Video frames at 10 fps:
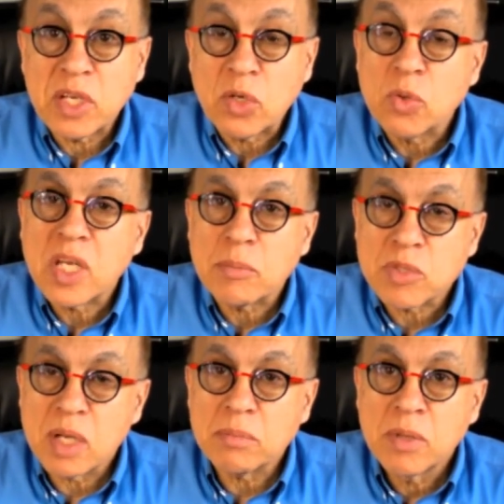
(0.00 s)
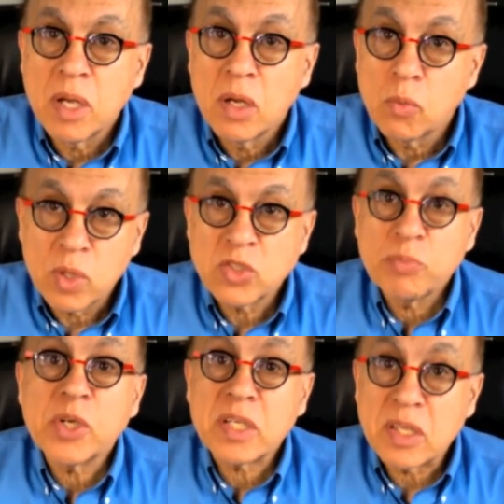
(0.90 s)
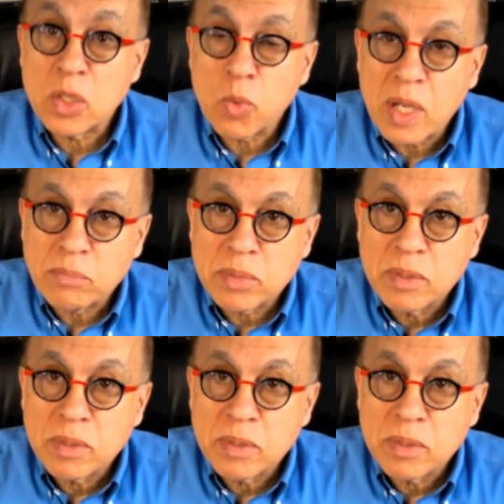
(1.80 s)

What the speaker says: new comes up? Why don't you put it on the web?